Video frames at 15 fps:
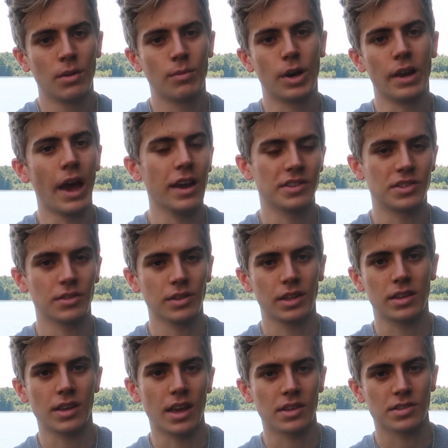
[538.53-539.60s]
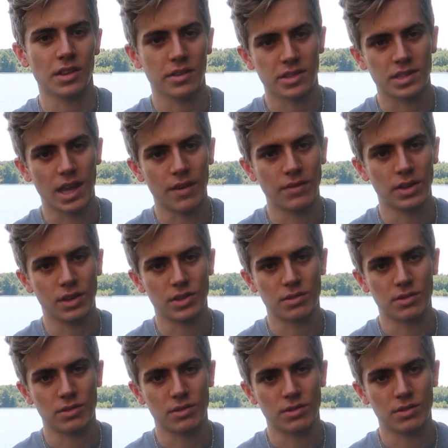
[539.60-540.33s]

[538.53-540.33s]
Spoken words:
But I still think the SL7